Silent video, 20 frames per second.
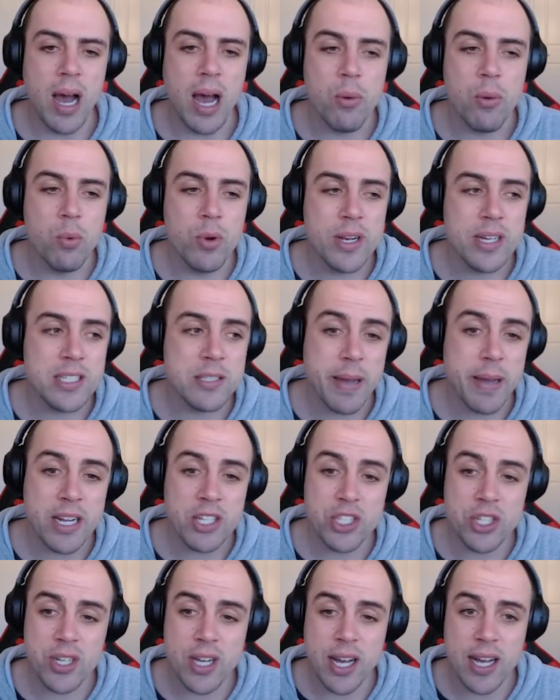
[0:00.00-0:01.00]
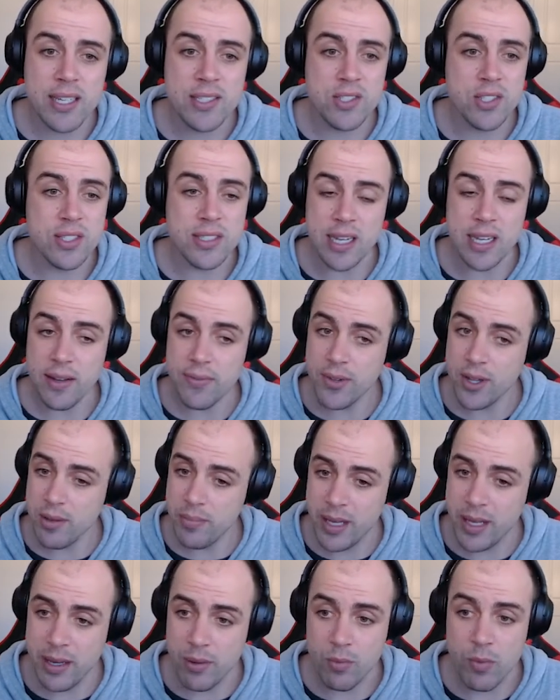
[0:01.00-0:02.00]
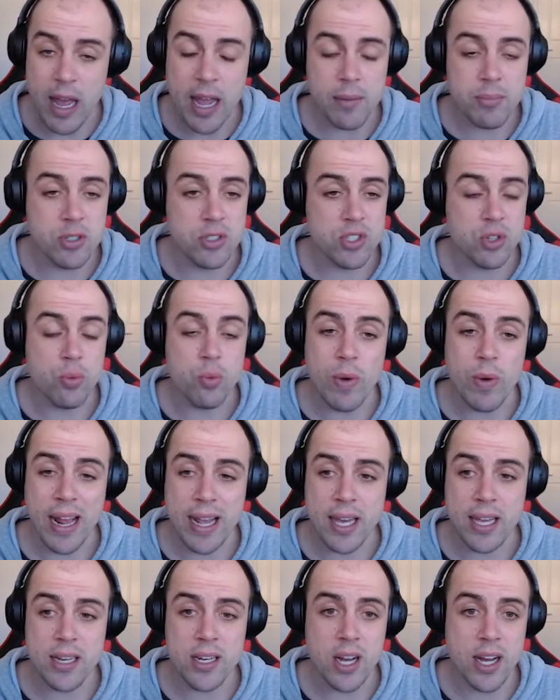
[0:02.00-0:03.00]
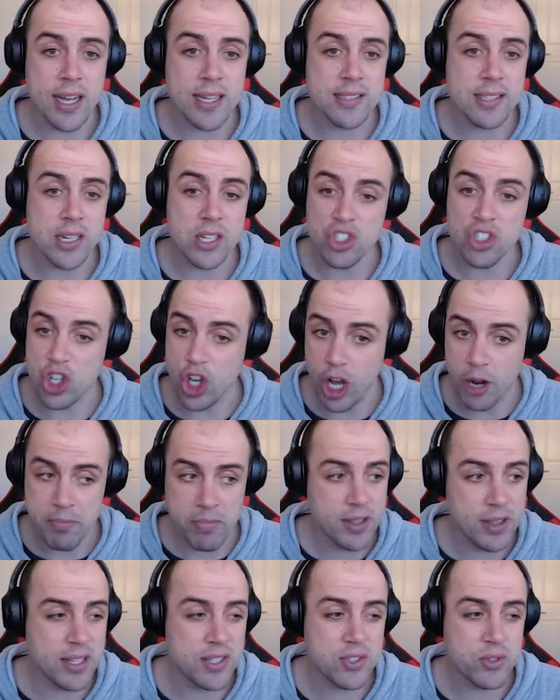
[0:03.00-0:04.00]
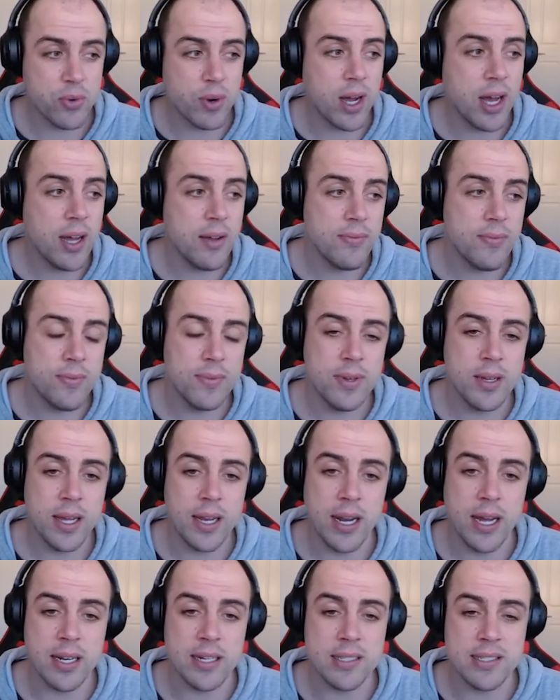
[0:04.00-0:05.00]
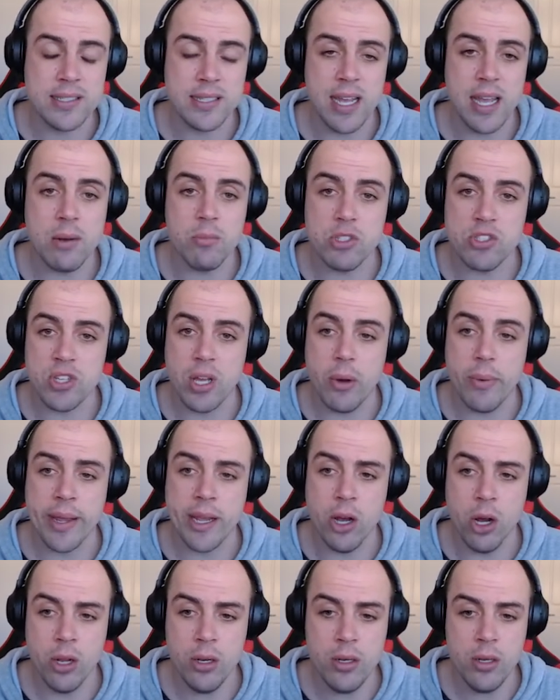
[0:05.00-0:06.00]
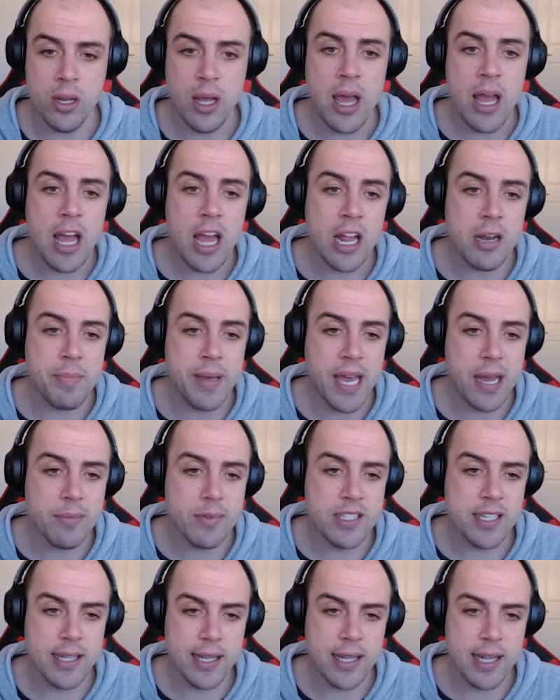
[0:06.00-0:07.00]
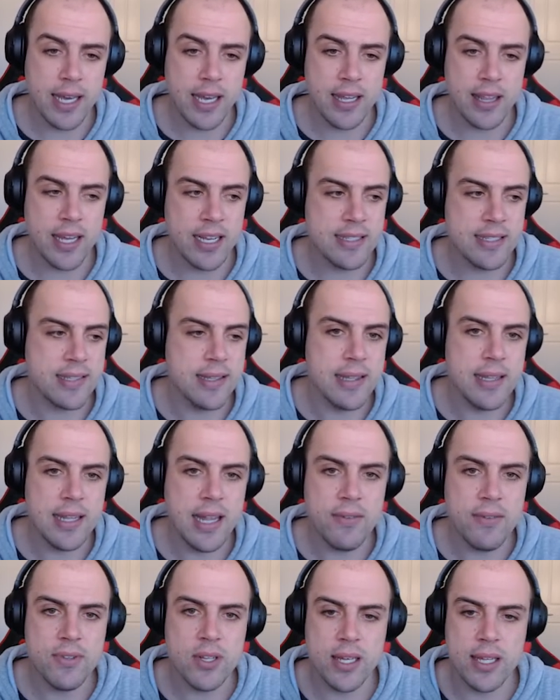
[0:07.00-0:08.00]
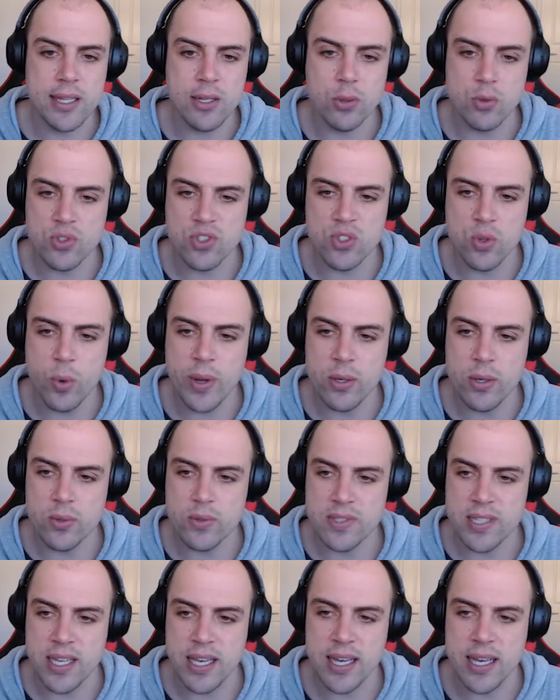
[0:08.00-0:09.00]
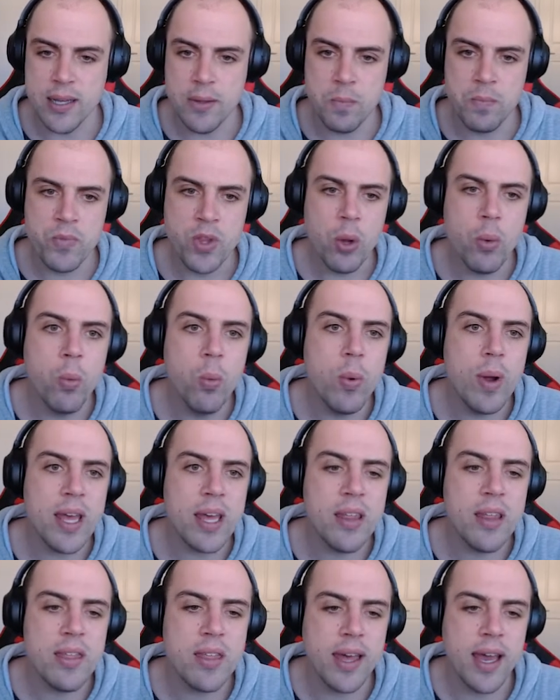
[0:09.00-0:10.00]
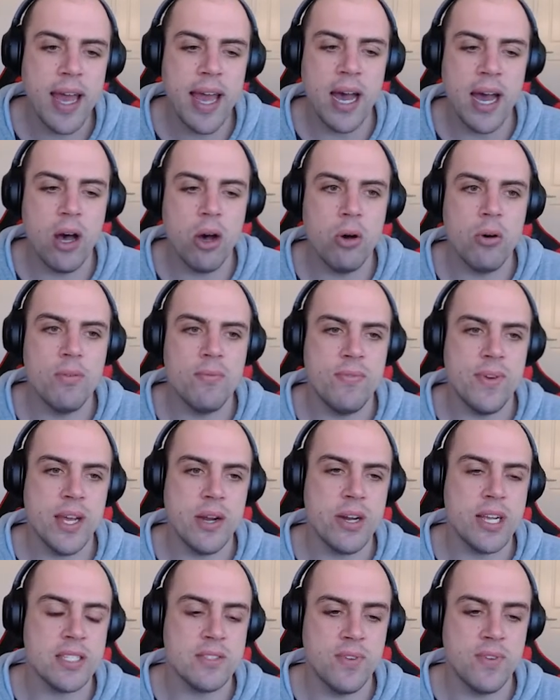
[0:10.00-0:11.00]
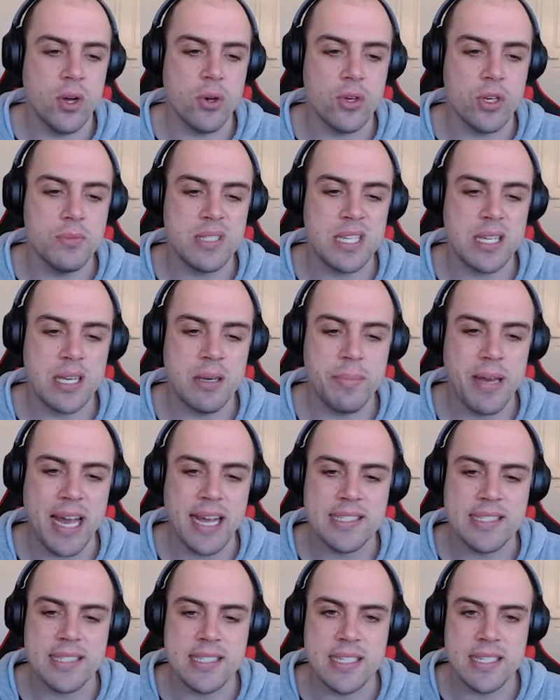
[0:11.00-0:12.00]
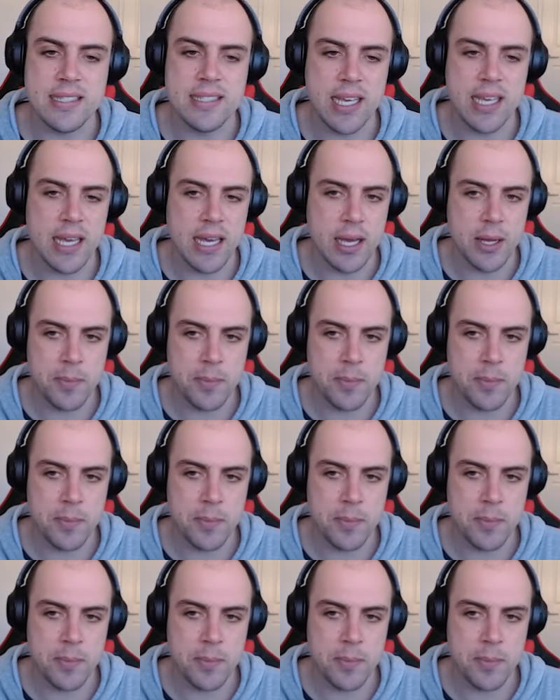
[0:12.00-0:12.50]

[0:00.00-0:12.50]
would expect you guys to definitely be able to recognize and interpret this graph and understand what's going on, and be able to link these lovely little squiggles here with our various volumes and capacities here.